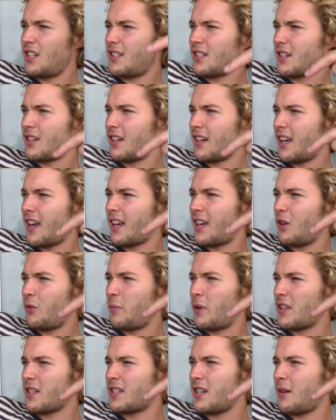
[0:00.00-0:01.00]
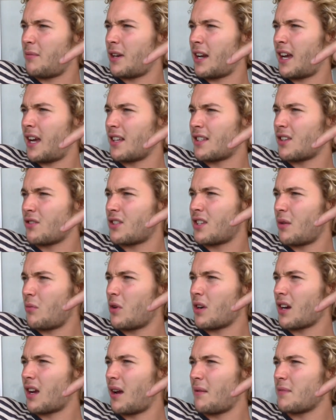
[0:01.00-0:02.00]
gonna get killed by the Terminator, so
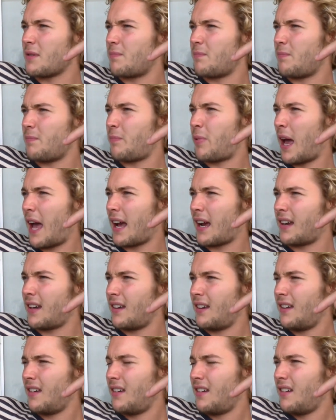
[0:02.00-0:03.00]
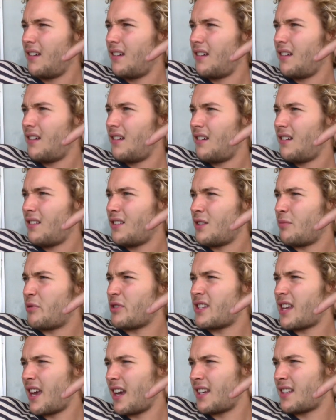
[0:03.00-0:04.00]
someone comes back to
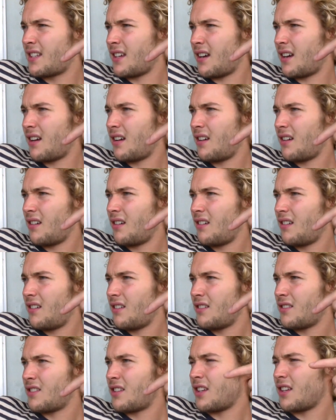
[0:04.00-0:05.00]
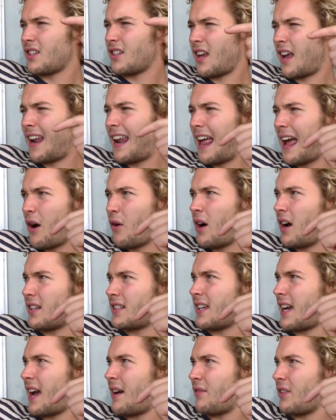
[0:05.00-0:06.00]
protect her, to allow her
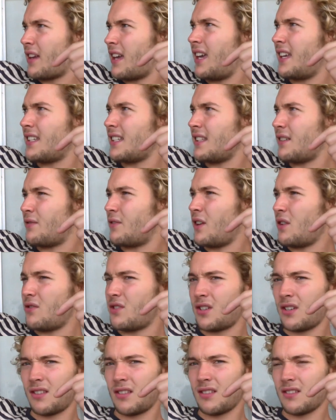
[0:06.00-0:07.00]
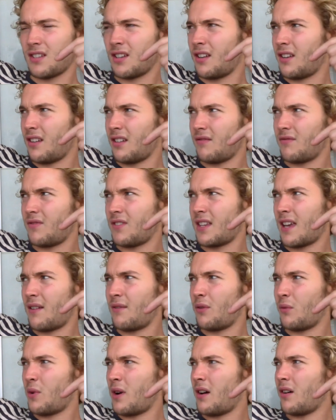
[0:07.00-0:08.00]
to have the kid in the future that's gonna
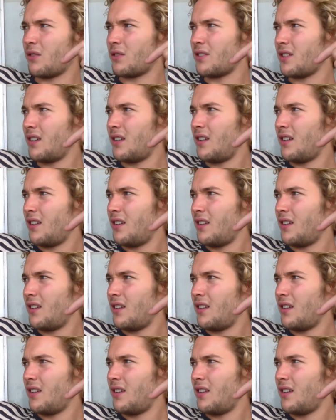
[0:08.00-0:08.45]
save the world.